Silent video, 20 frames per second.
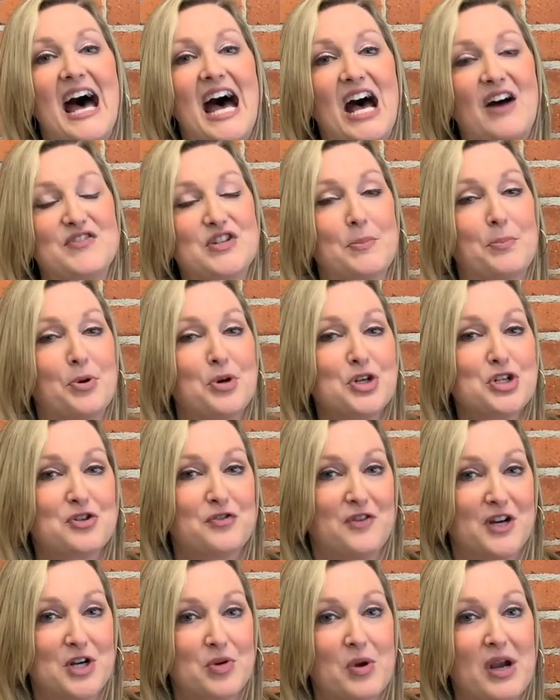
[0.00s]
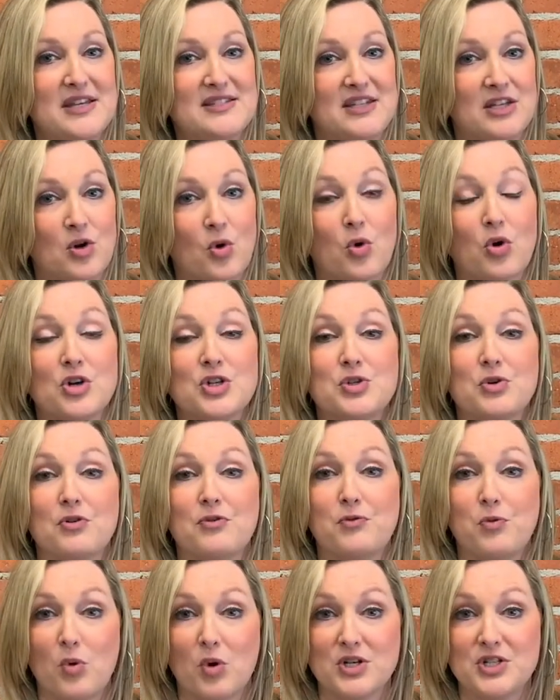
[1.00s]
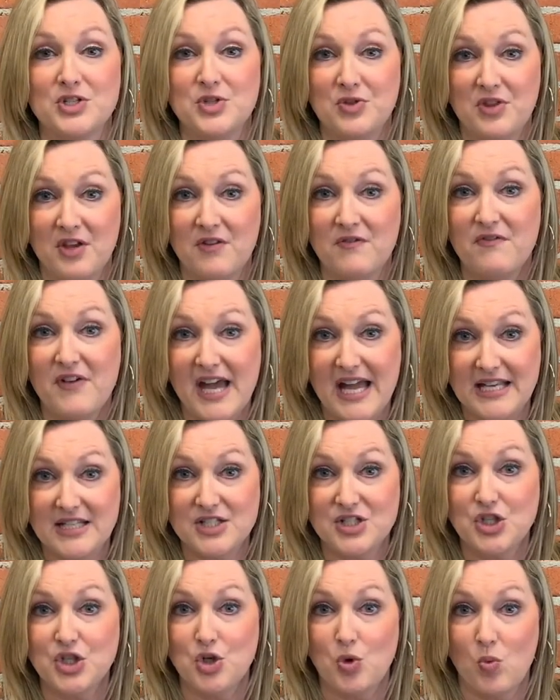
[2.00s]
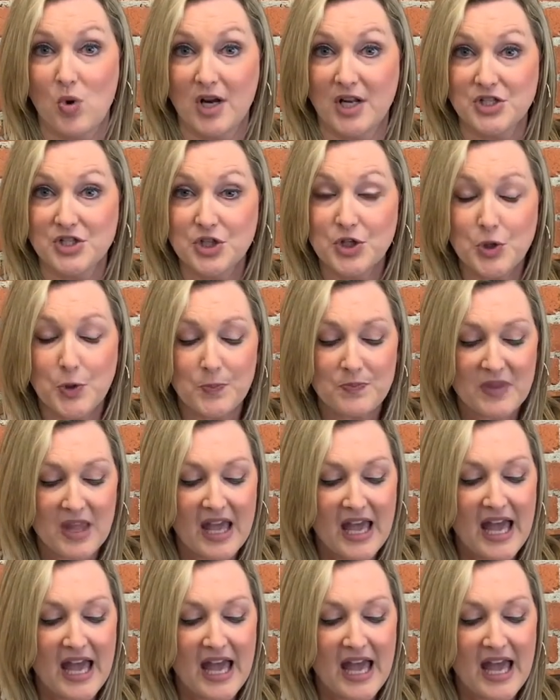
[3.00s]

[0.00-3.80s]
have to push fundraising in order to afford to do the event you want to do.